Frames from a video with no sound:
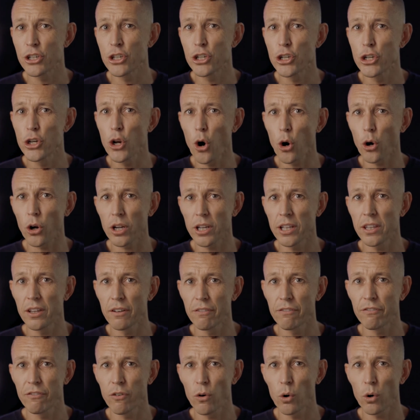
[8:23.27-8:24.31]
knock in the
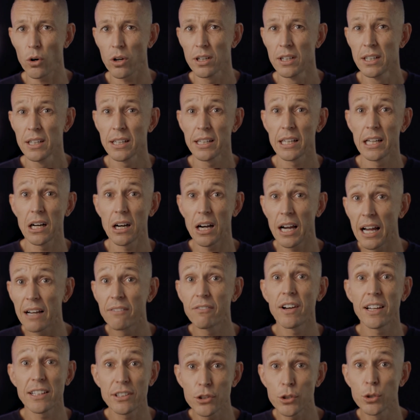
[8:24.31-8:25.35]
fork. Now I
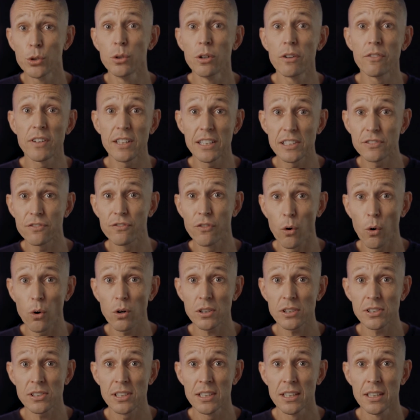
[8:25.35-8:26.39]
have had two of these
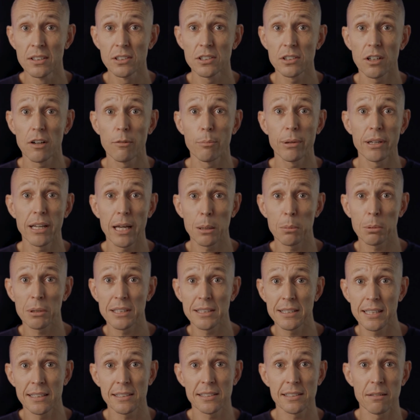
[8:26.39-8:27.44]
forks, so I've been able to
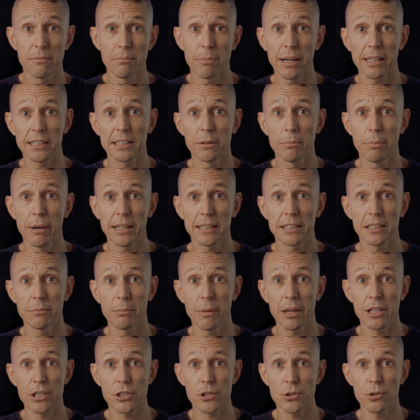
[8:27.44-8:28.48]
test them back to back to
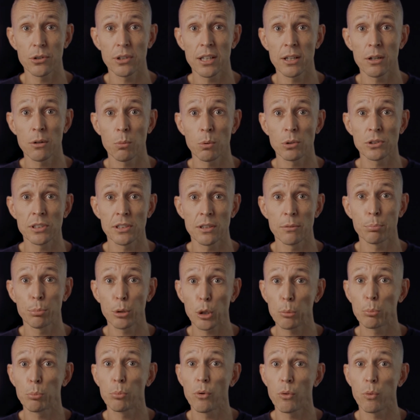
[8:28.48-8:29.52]
make sure that it wasn't a
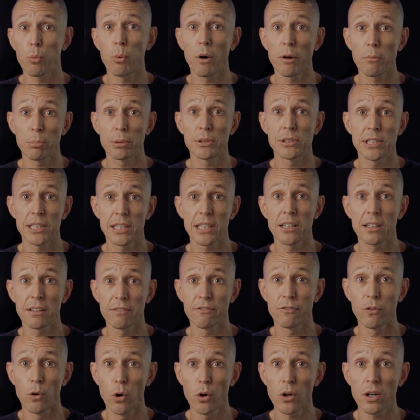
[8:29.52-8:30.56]
problem with one particular
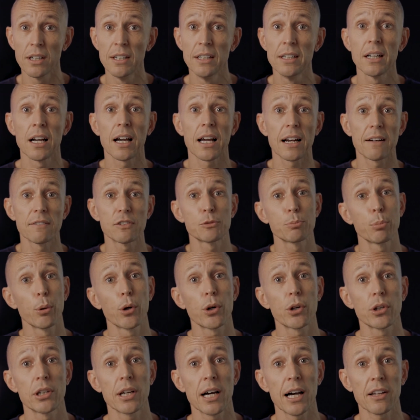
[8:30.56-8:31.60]
fork, and I've
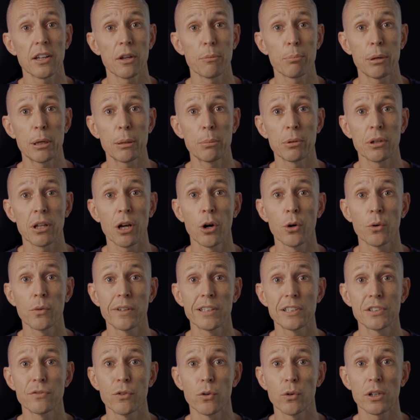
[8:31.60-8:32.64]
spoken to other people that own
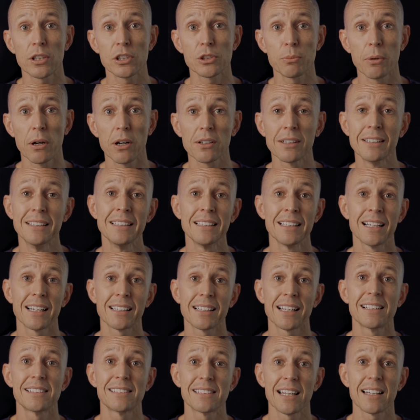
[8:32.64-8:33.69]
this fork as well,
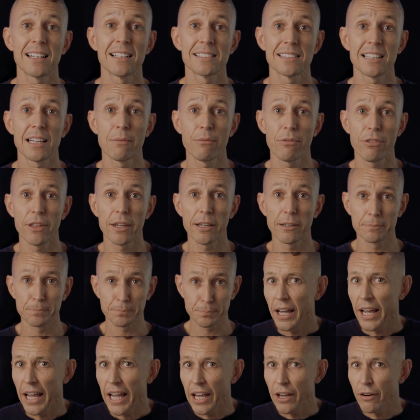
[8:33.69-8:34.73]
and they say the same thing.
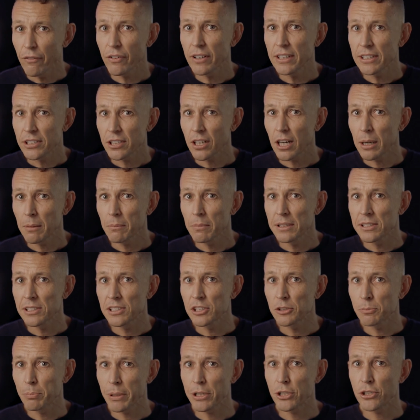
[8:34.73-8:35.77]
Every time the
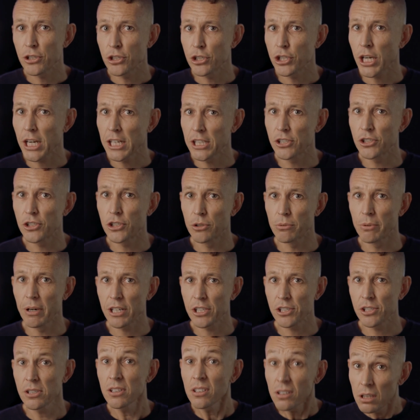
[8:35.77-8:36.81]
suspension changes
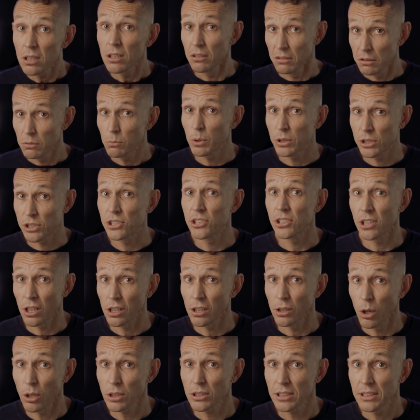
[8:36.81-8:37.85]
direction, which is a
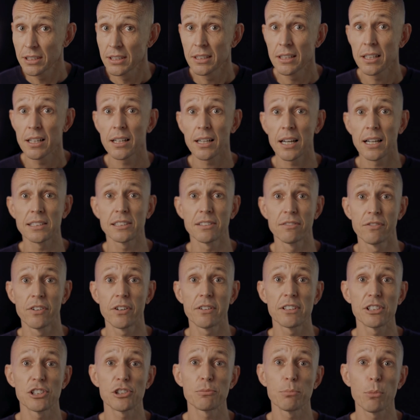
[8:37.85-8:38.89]
lot, it has a
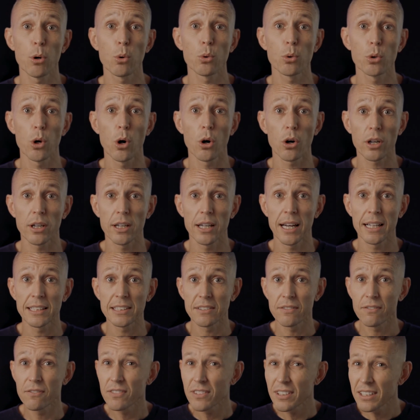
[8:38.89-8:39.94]
very small knock. It's
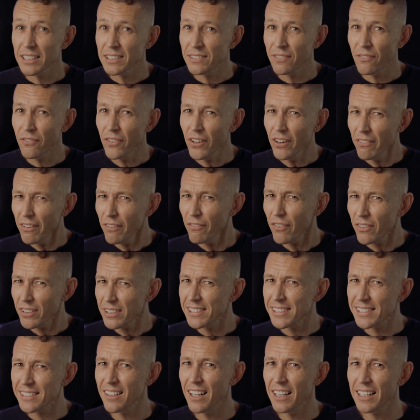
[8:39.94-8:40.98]
a very, very
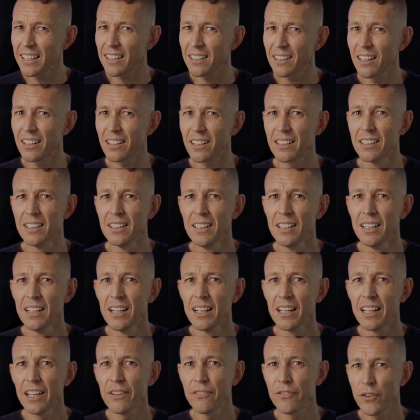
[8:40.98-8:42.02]
slight clunk.
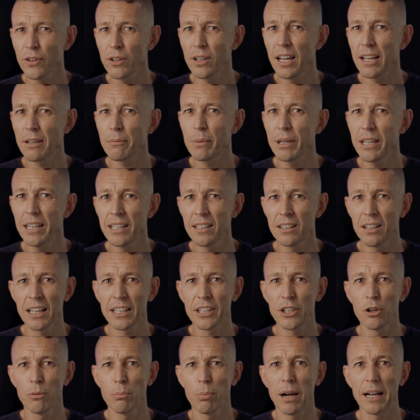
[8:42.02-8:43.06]
If you're like me and
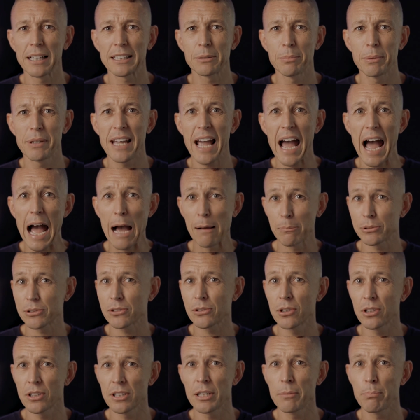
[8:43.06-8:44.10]
like your bike to be
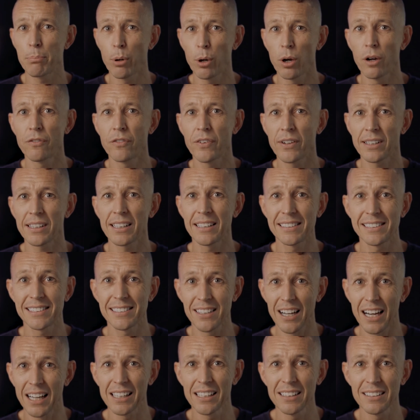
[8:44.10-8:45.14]
absolutely perfectly
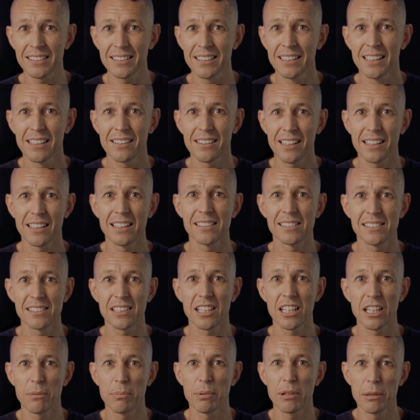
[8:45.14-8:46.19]
silent, then this is
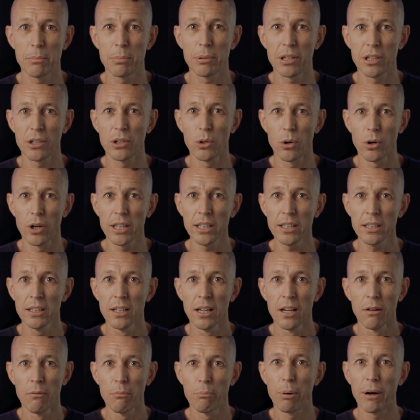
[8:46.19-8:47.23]
going to be a bit annoying,
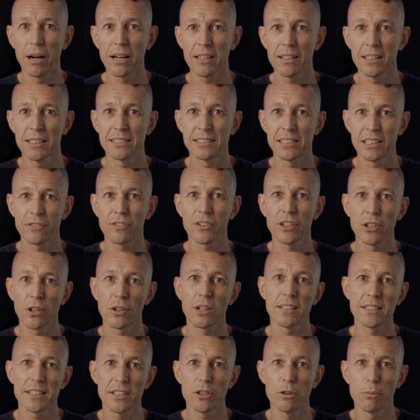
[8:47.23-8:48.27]
but it's definitely
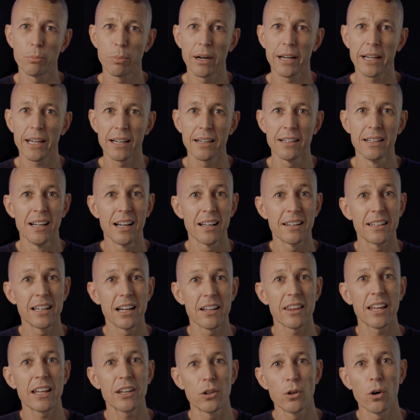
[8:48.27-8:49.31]
not a deal breaker. Now
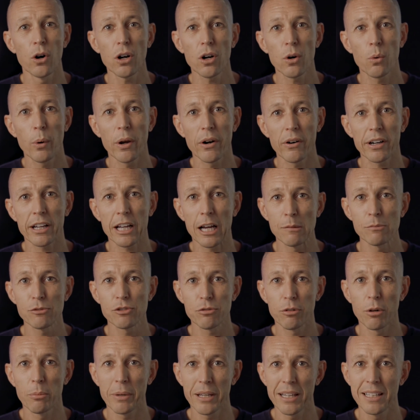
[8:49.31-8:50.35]
that knock, where it comes
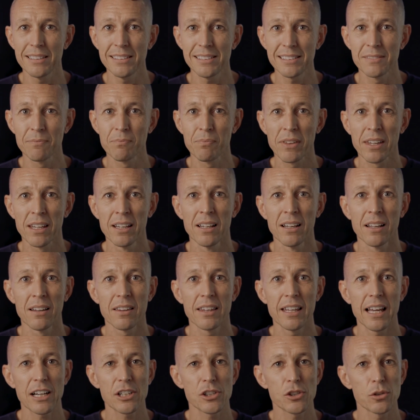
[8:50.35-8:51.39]
from is
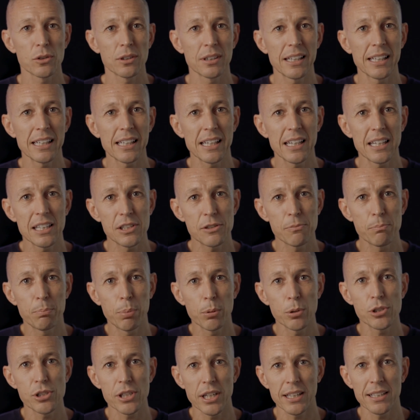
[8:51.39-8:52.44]
the actual linkage
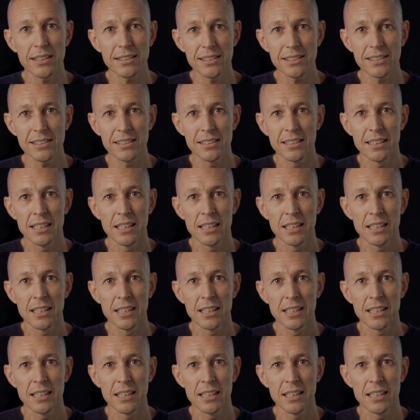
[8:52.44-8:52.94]
bushings